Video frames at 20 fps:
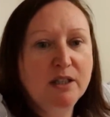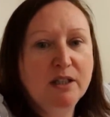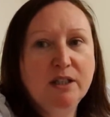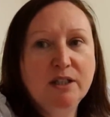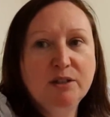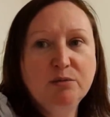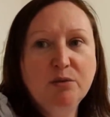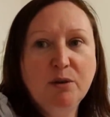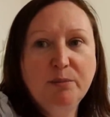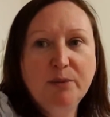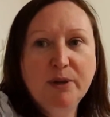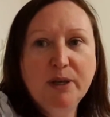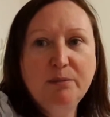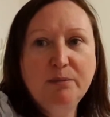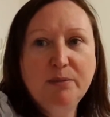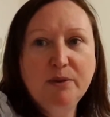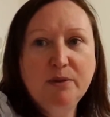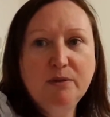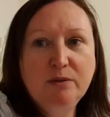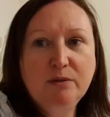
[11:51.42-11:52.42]
it's what
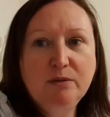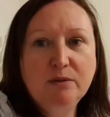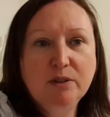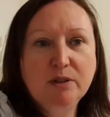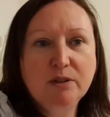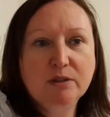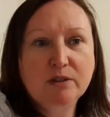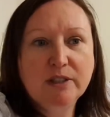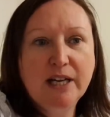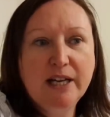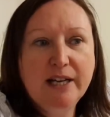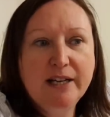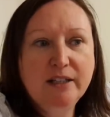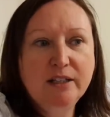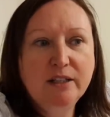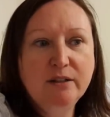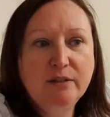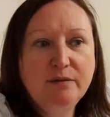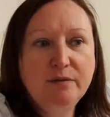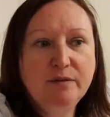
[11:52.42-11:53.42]
people kind
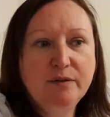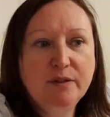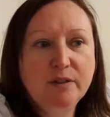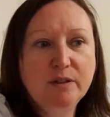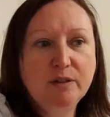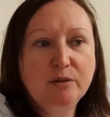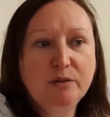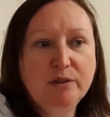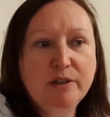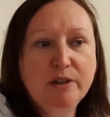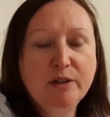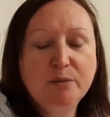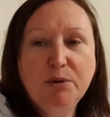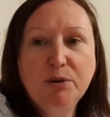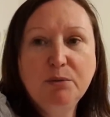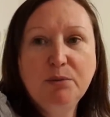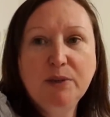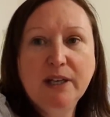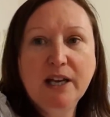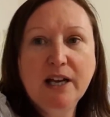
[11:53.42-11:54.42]
of who are in the
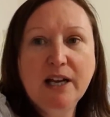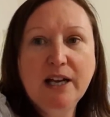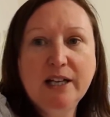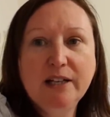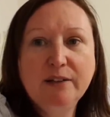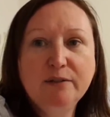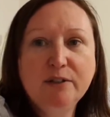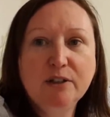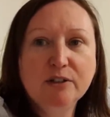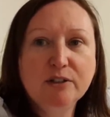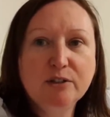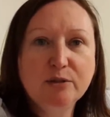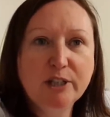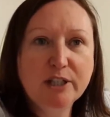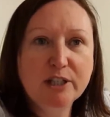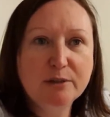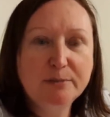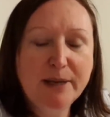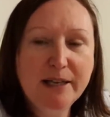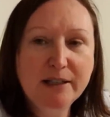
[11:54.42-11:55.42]
public eye have got to
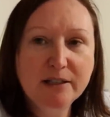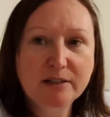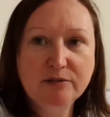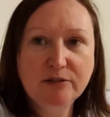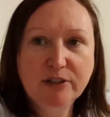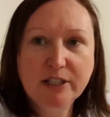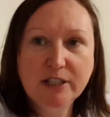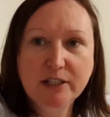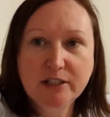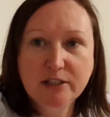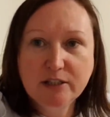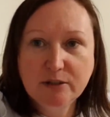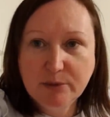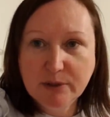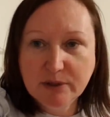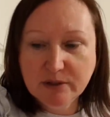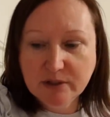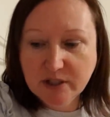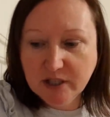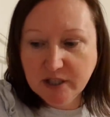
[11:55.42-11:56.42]
expect, really, to be
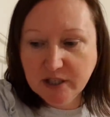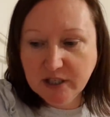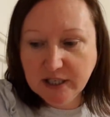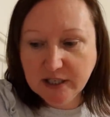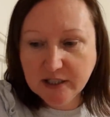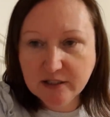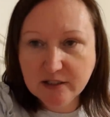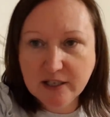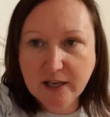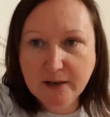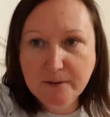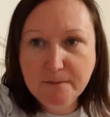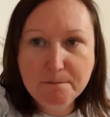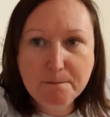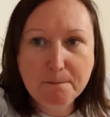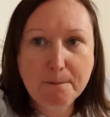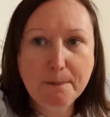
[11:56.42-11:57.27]
at a certain extent.